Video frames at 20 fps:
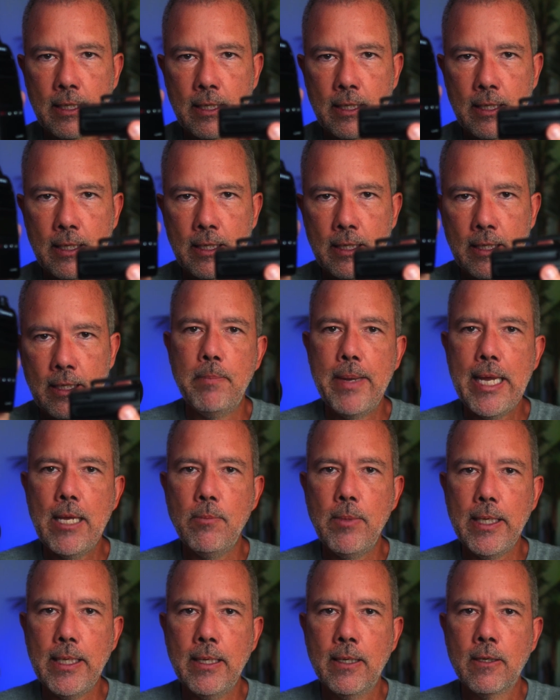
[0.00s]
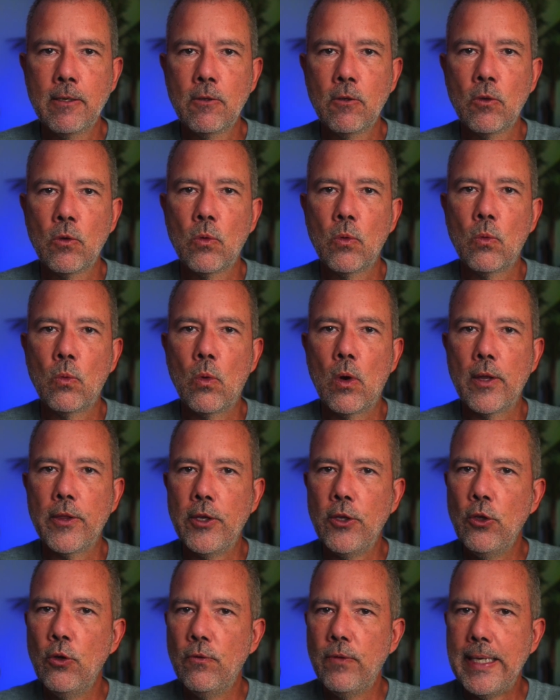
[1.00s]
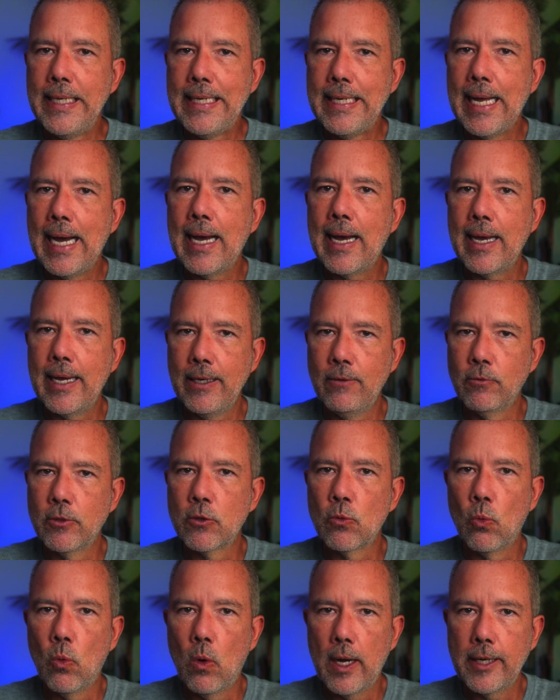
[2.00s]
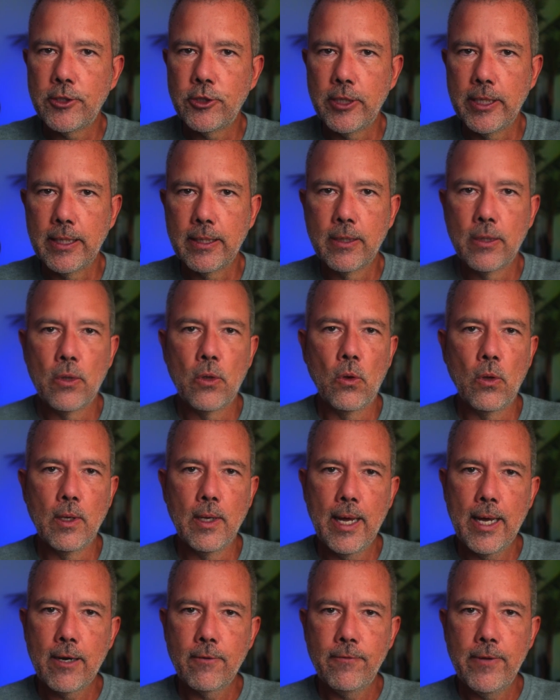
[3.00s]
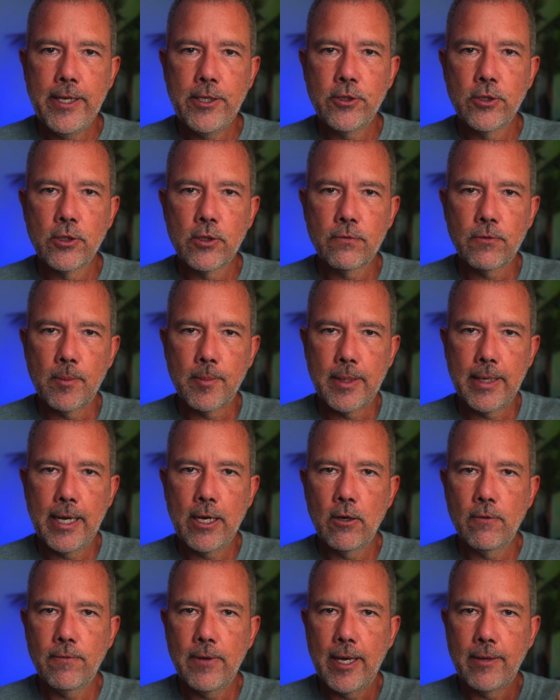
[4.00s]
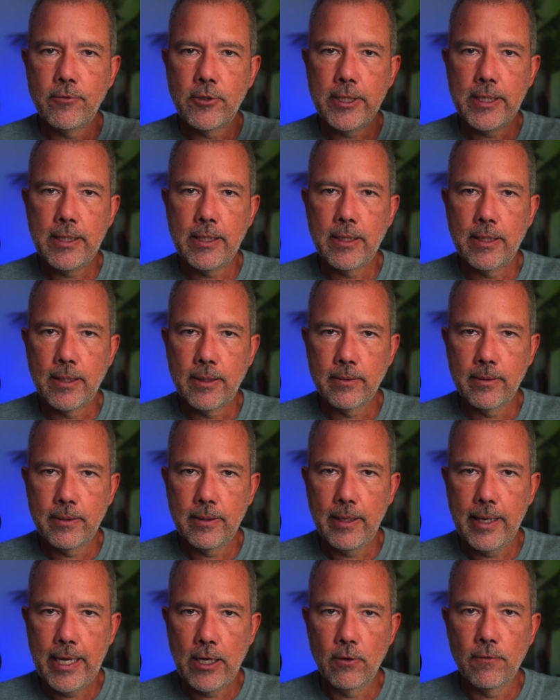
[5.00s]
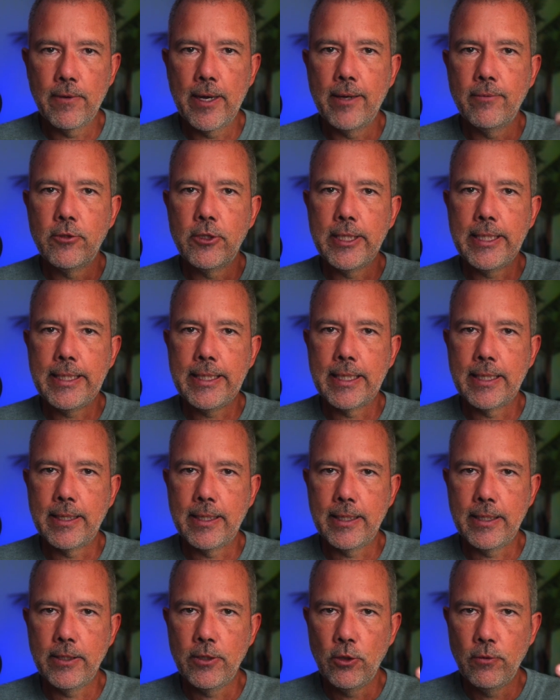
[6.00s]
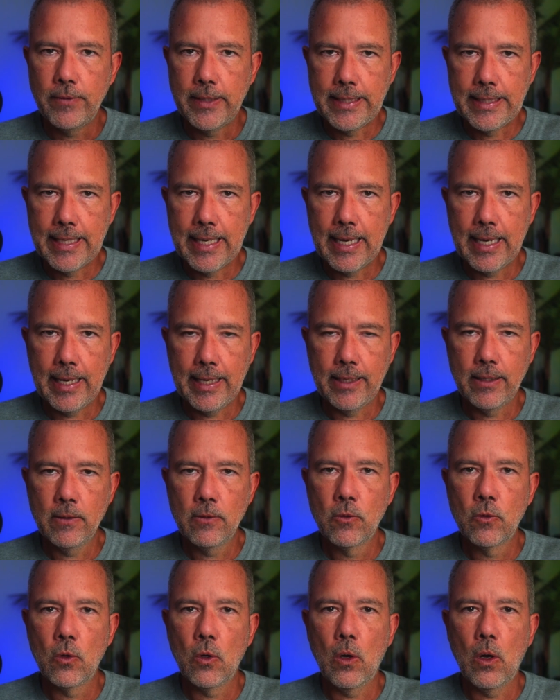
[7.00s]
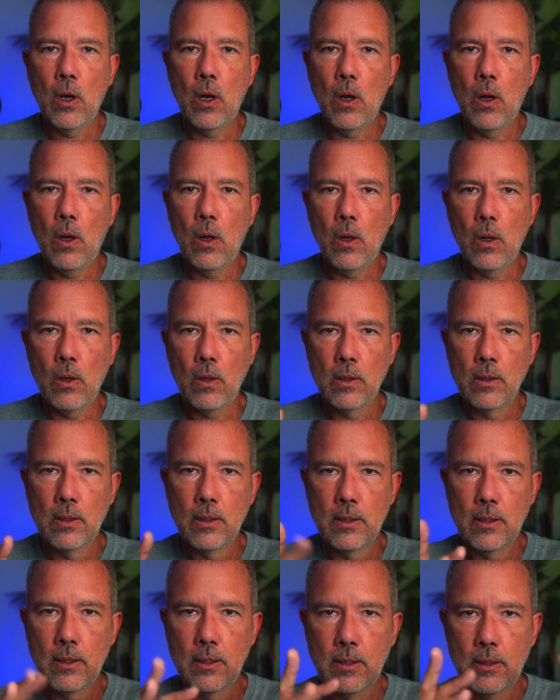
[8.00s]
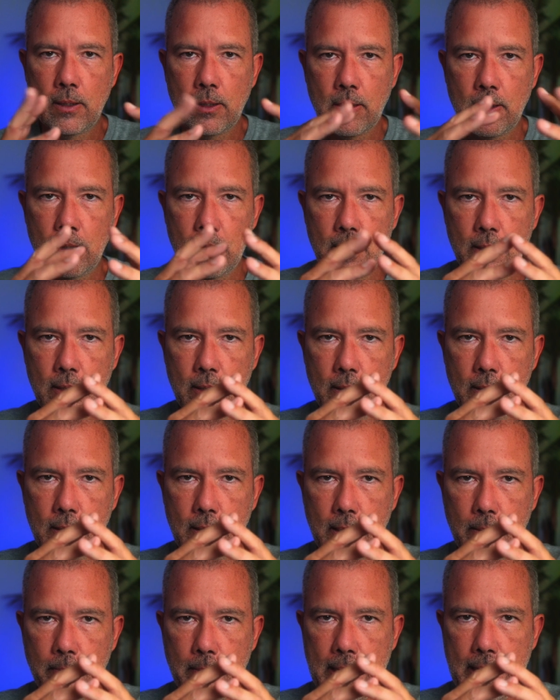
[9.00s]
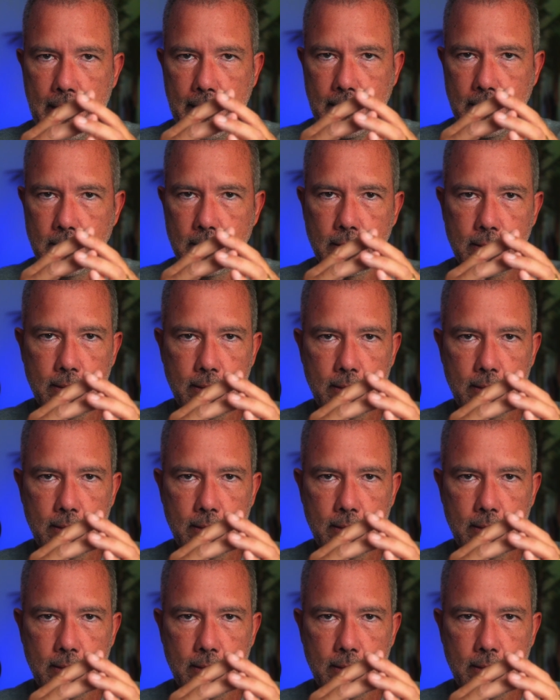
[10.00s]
made a baby while the UV9 was watching. So a lot of features from the 905G, the 805G, and the UV9 all combined